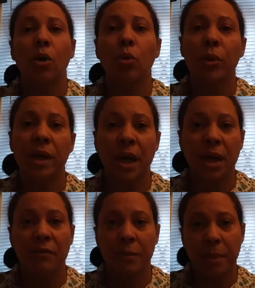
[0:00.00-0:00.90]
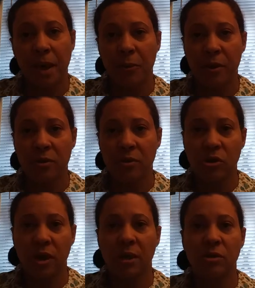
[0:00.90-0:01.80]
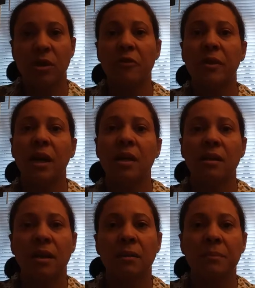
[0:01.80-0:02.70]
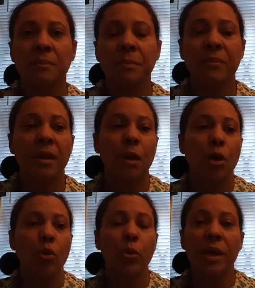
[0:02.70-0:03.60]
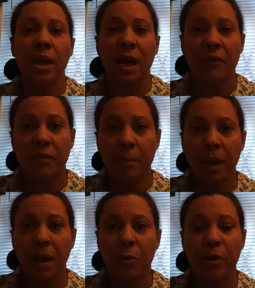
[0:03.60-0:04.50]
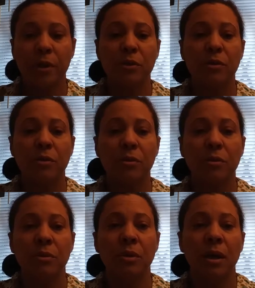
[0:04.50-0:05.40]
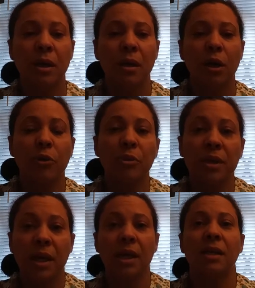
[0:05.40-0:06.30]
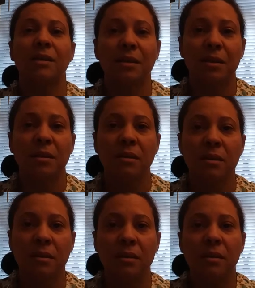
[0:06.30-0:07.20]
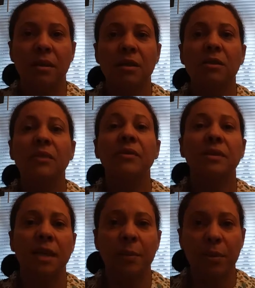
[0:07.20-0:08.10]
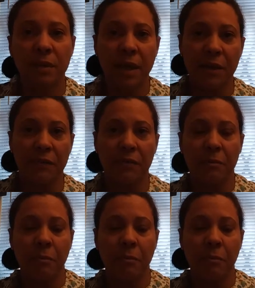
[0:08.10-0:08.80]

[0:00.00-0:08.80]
We have the power to change the reality. We have the power to create a different type of life.